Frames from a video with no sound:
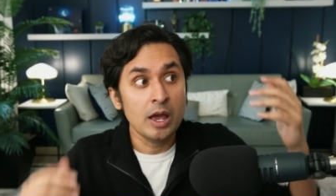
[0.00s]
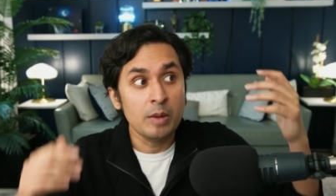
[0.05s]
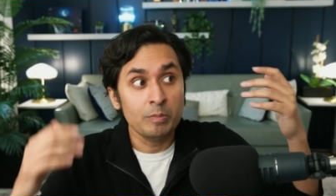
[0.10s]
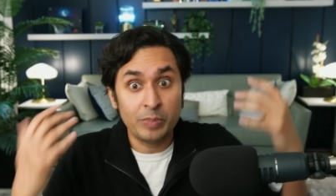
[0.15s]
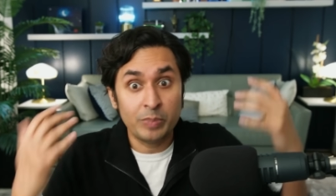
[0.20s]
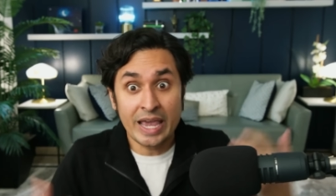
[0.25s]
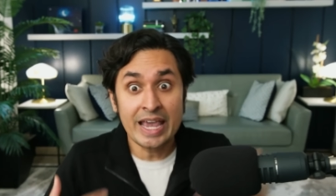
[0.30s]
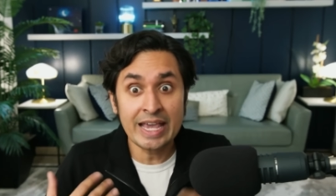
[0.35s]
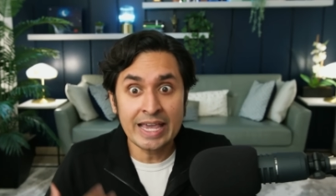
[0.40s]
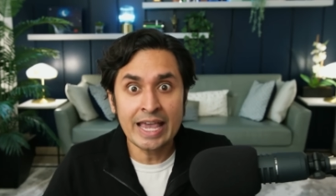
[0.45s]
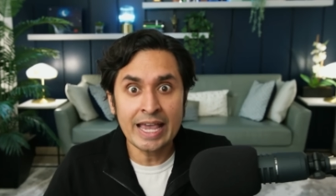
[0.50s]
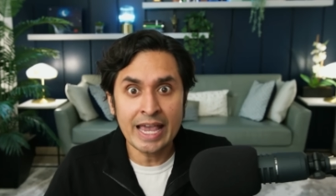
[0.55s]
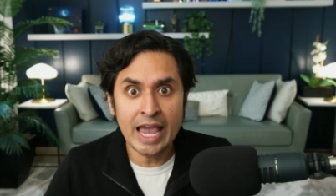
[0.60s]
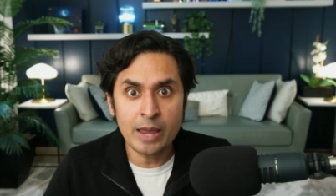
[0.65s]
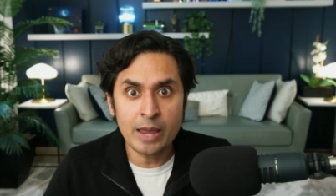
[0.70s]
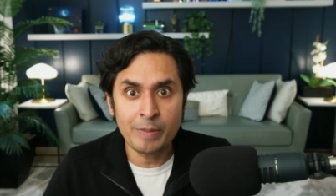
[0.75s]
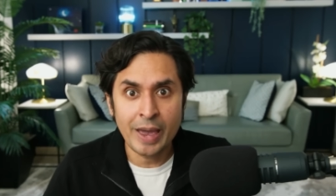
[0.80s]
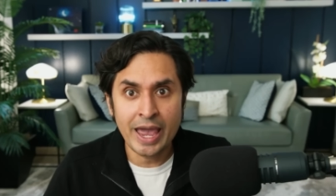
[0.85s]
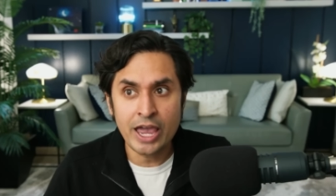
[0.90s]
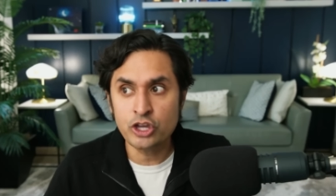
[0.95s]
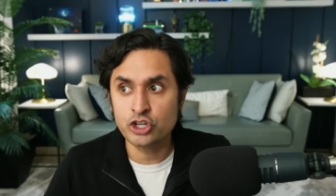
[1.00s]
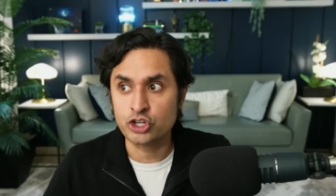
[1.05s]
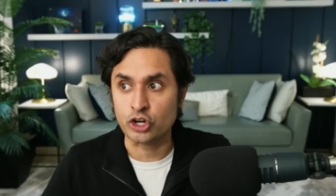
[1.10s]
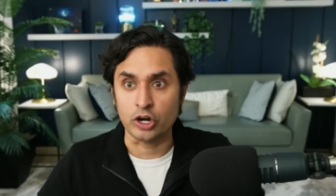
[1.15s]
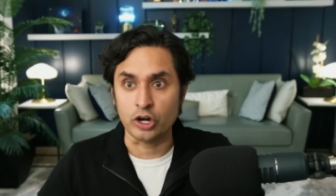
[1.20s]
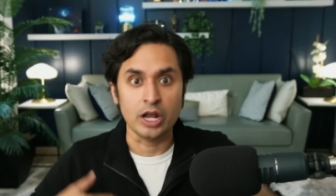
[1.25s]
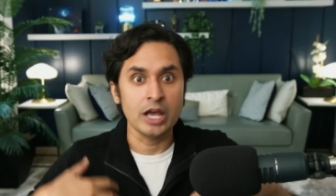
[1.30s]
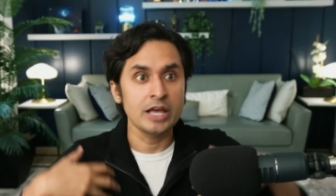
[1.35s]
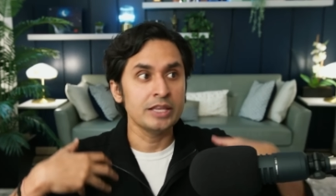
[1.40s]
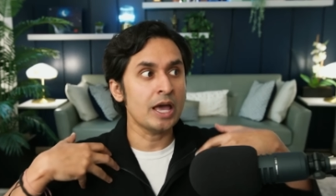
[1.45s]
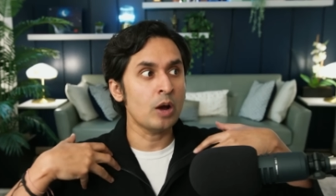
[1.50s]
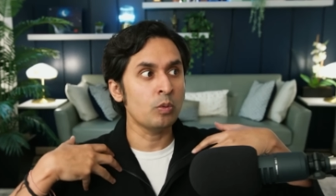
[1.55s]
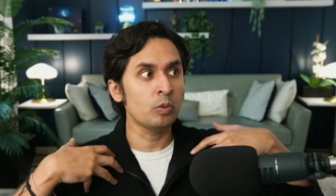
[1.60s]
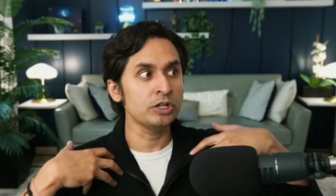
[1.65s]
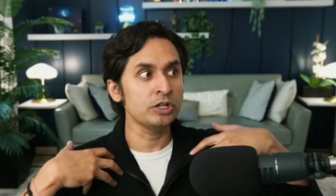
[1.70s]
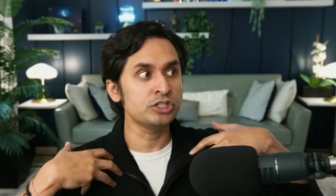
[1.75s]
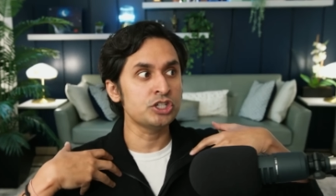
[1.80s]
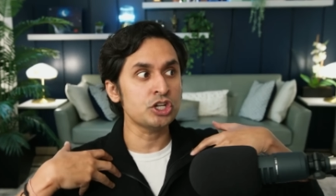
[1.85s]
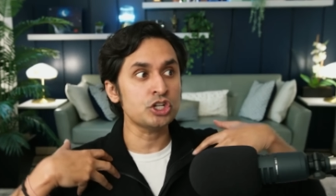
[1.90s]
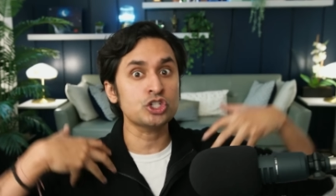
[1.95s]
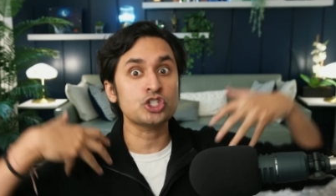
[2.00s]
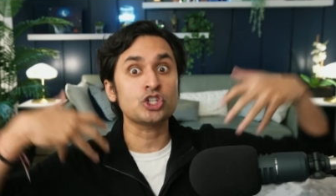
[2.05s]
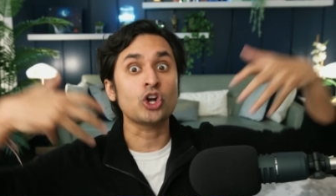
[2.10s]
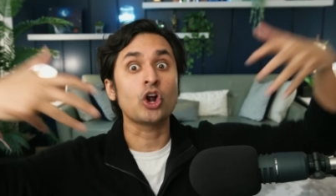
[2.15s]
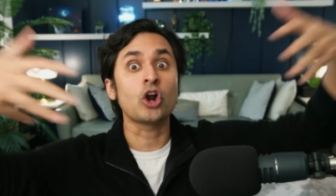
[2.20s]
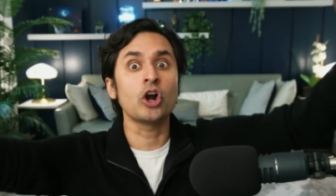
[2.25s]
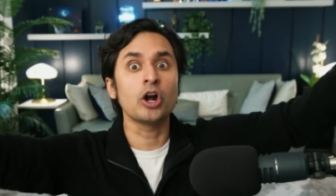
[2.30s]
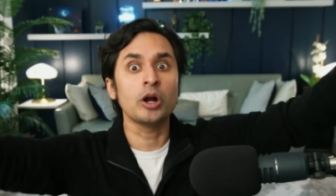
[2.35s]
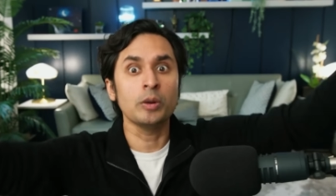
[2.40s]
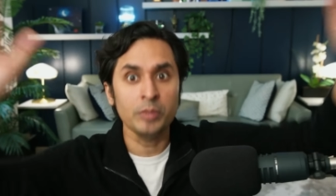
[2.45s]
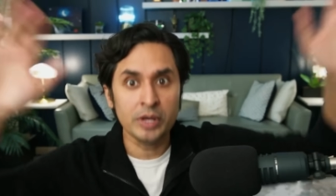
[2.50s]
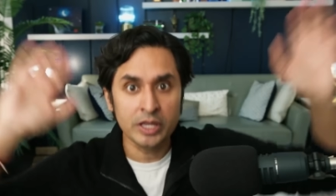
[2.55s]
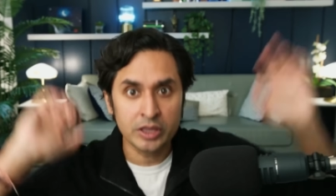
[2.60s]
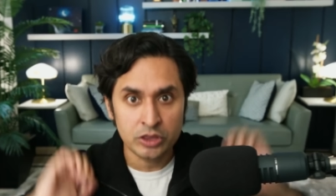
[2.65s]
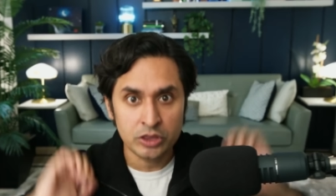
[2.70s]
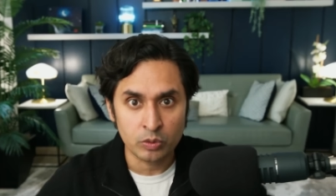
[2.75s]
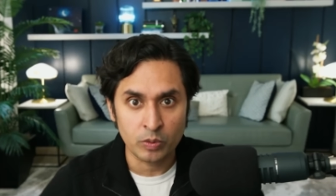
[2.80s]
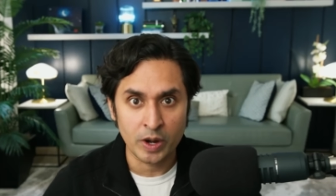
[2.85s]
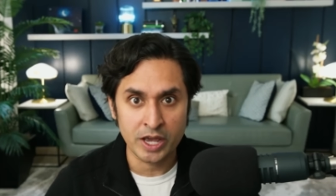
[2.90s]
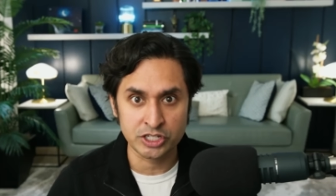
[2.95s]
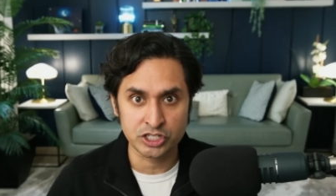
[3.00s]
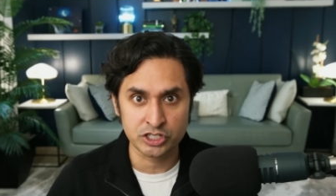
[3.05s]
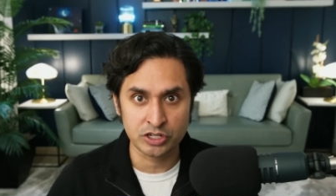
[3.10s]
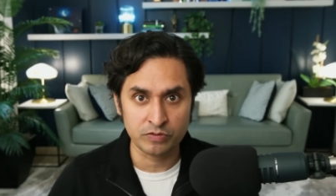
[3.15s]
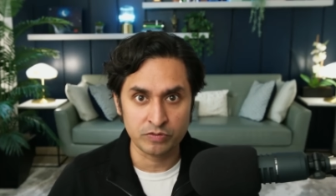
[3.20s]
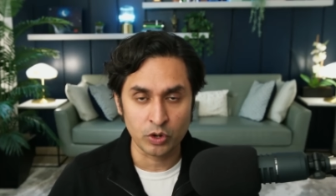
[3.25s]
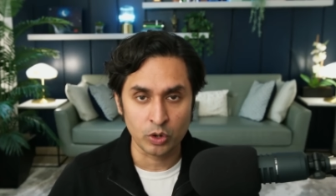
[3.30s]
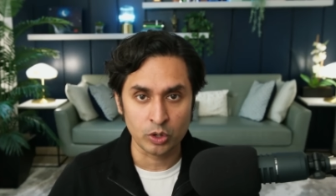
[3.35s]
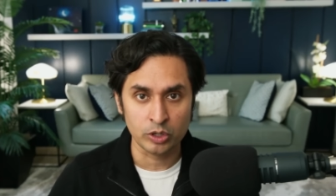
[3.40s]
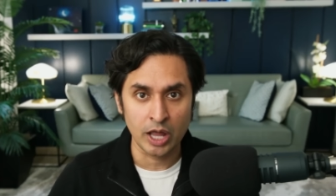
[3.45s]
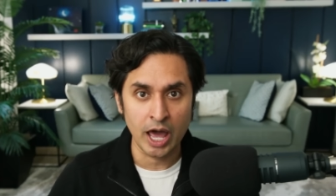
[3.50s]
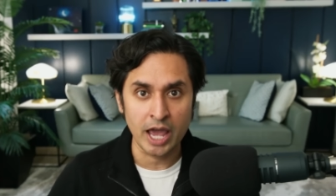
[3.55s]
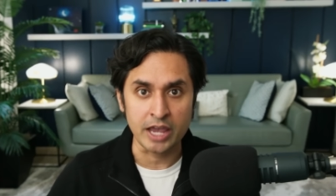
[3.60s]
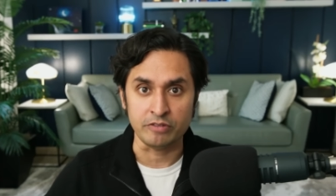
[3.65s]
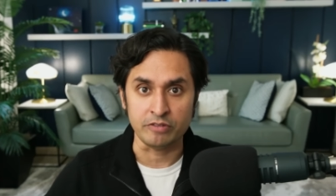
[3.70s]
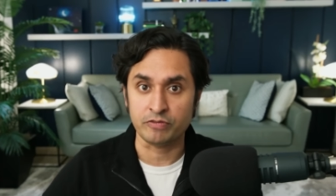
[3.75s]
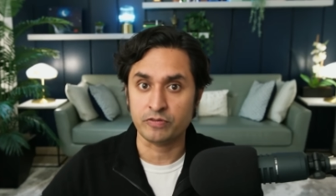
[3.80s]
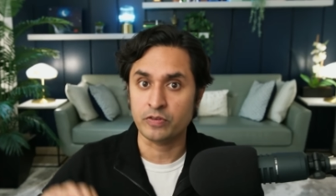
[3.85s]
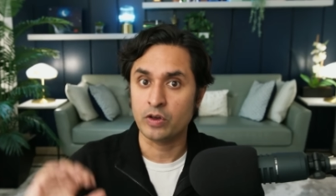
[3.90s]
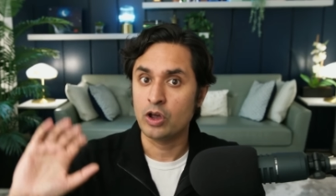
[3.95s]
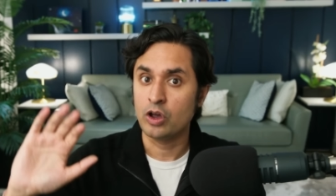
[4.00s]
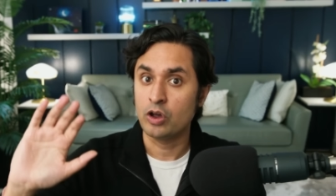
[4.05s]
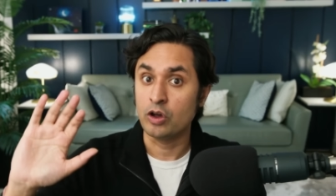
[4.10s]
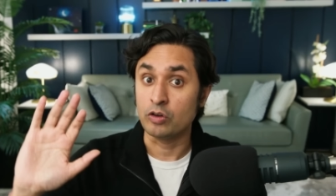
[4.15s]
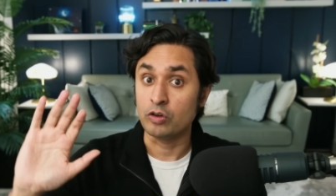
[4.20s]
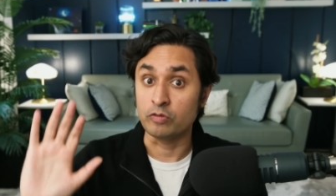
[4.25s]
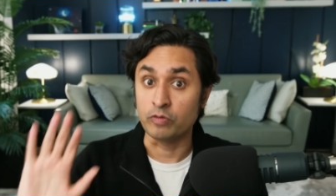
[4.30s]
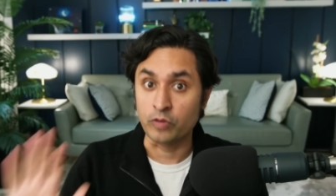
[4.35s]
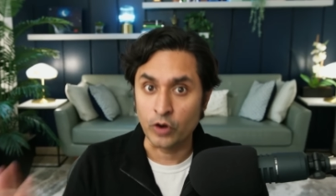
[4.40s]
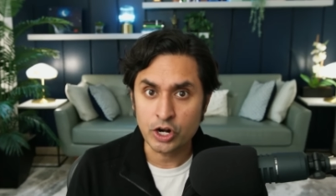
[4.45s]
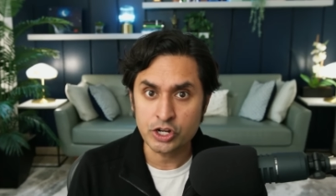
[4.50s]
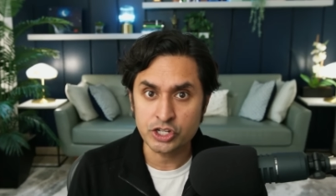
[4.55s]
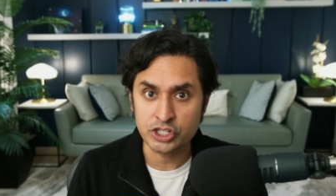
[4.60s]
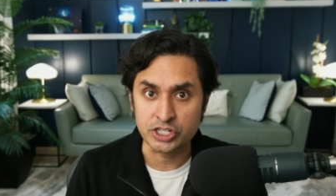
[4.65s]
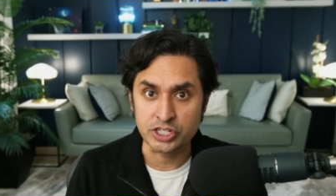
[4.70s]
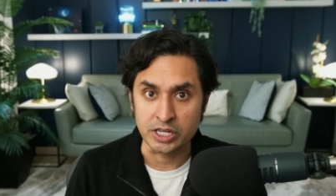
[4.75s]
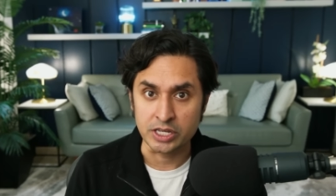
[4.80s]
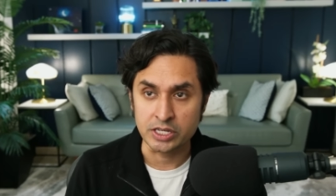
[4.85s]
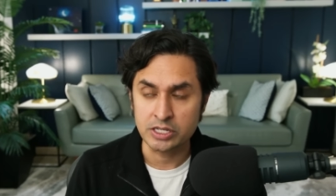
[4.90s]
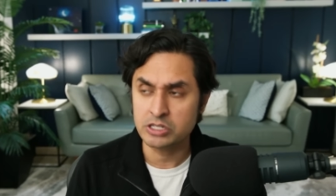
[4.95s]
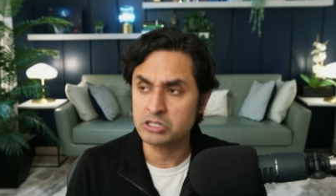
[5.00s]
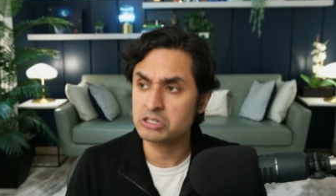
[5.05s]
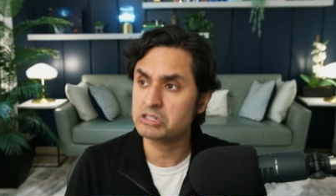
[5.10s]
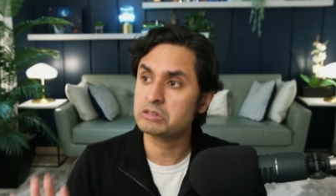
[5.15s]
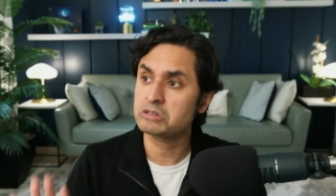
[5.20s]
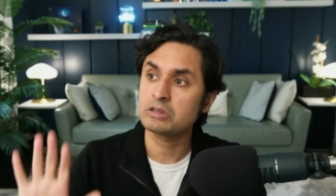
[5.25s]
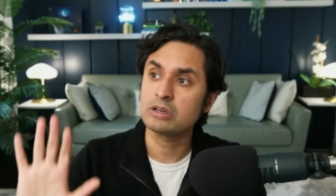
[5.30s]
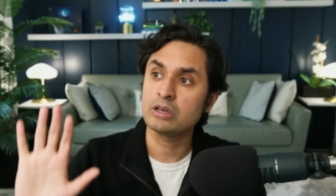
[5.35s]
Picking a major that will determine the rest of your life versus